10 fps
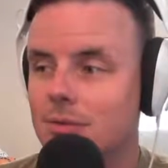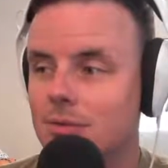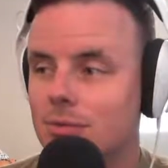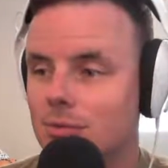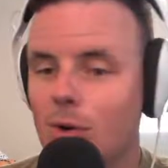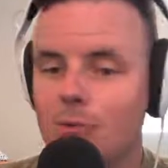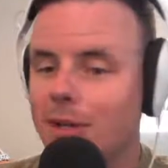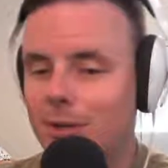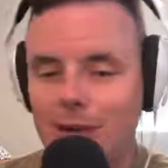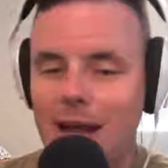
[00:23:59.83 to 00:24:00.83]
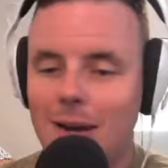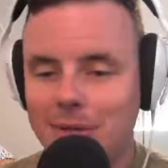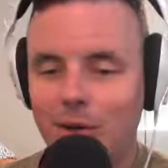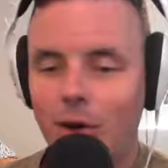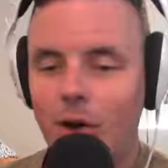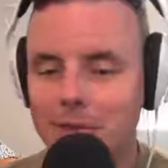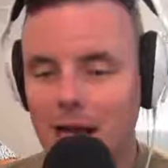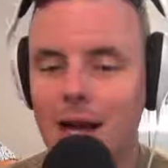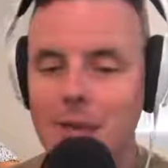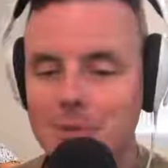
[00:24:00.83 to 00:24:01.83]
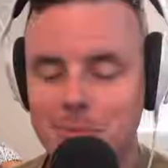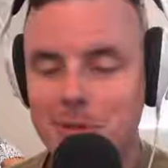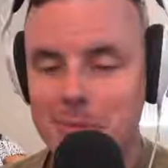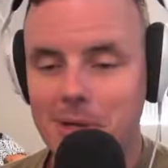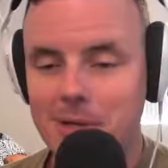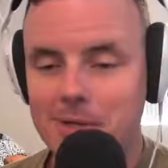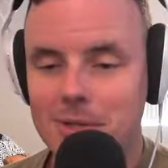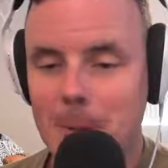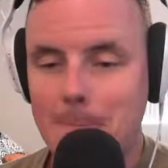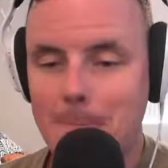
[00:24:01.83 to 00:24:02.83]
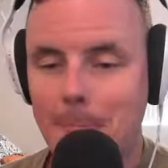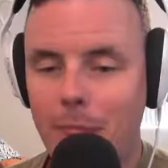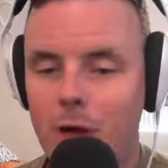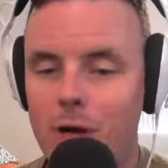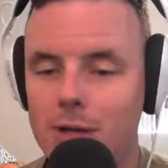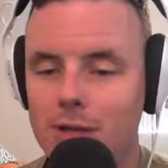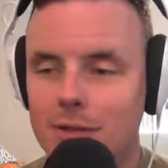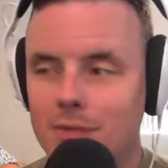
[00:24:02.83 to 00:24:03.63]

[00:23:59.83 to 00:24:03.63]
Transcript: roving around at all times pretty much on,